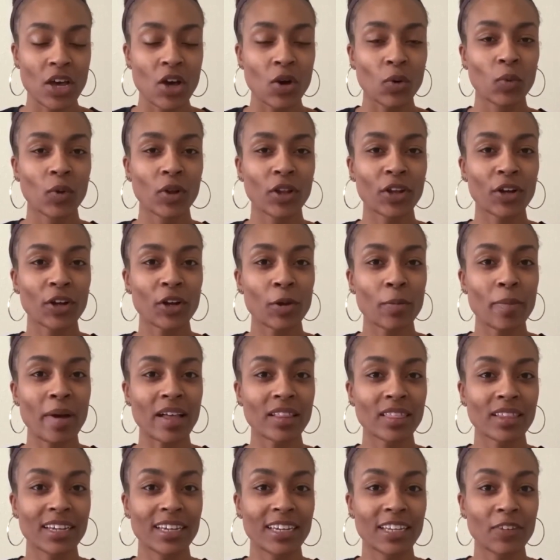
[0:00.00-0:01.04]
We'll learn
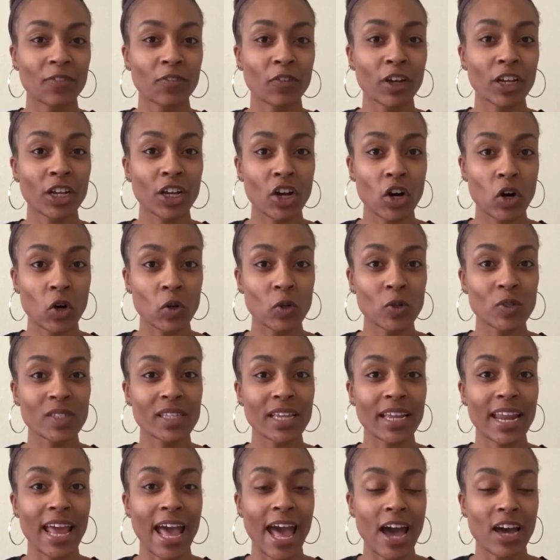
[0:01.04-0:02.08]
about the different goals
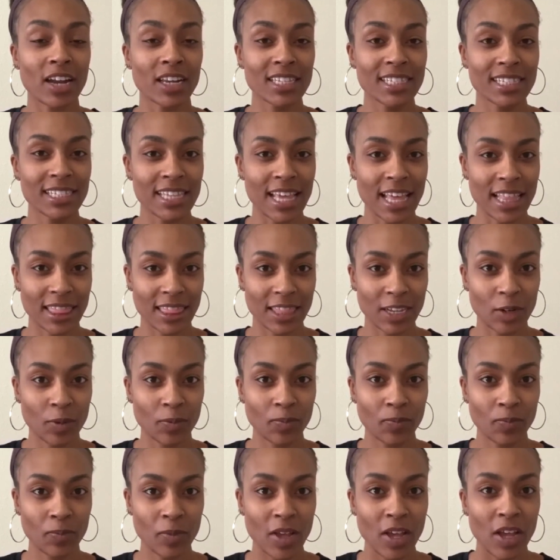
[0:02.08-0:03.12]
and how to set
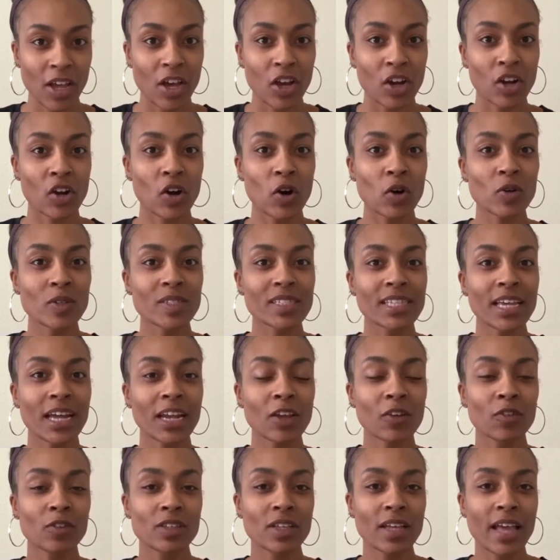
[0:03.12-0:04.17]
them, goal
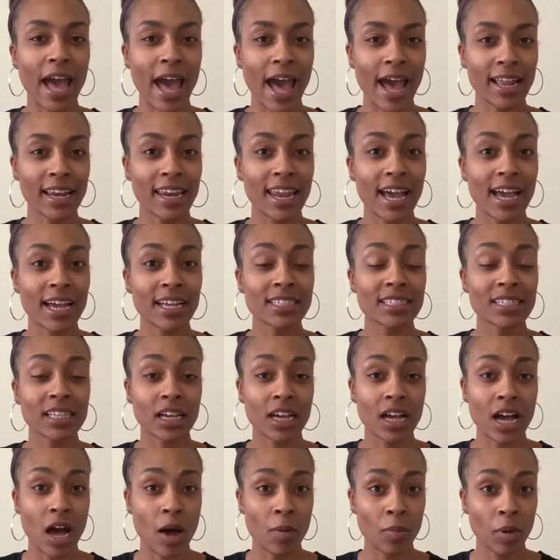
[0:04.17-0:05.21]
setting guidelines and
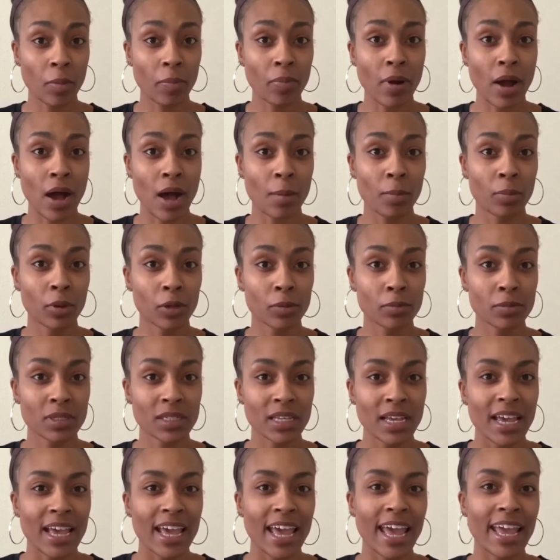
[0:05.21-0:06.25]
common problems,
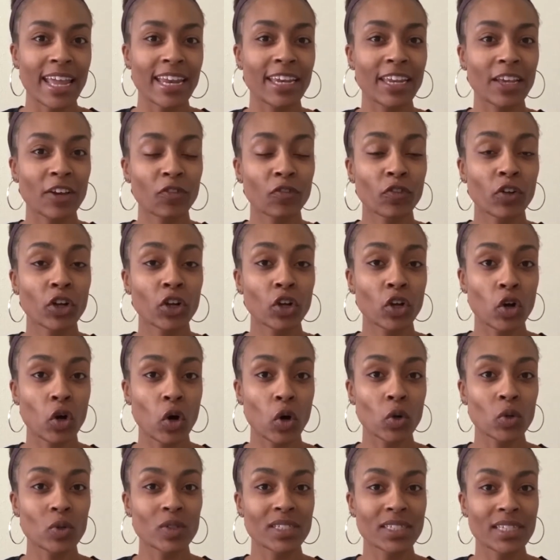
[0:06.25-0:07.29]
and different
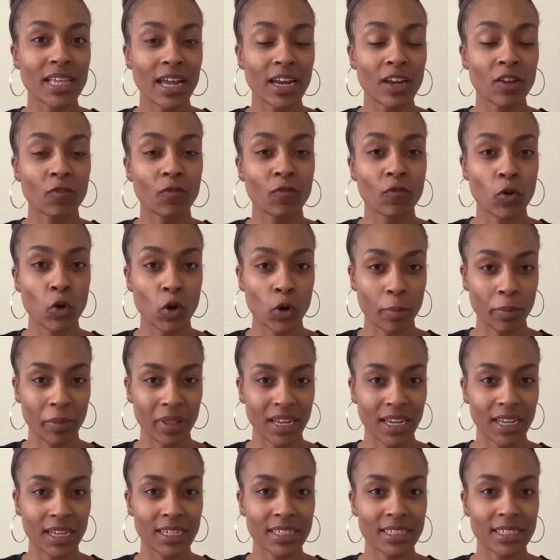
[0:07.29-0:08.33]
goal setting
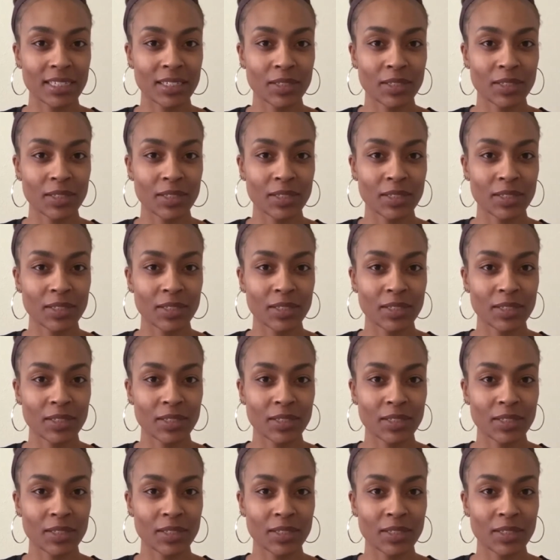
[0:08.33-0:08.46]
formulas.